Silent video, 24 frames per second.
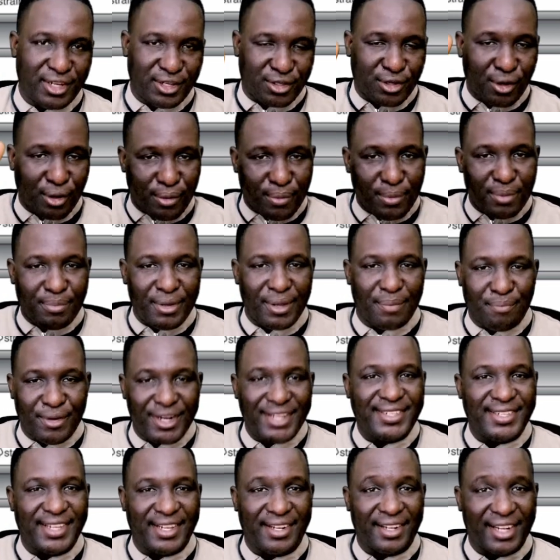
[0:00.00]
So
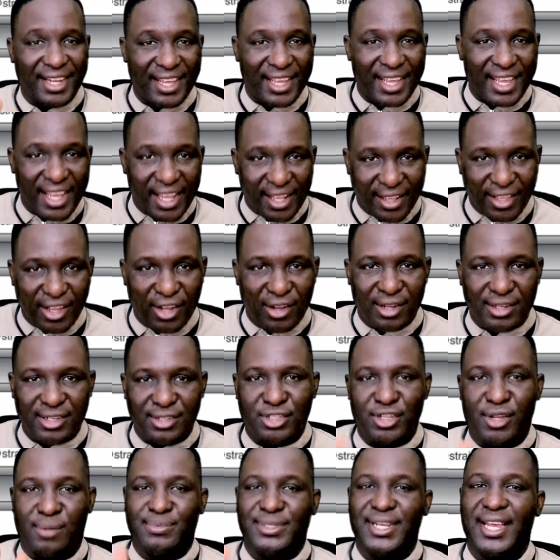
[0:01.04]
implicitly it
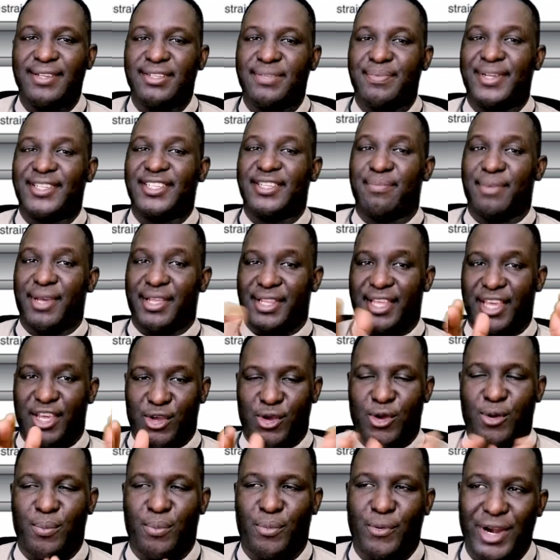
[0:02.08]
subjects specimen in
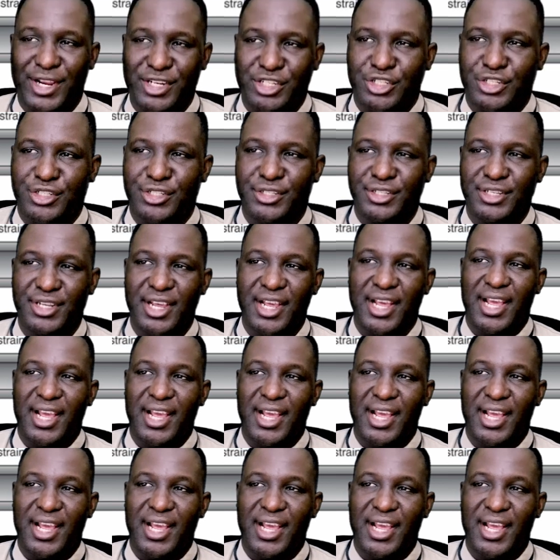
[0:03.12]
compression,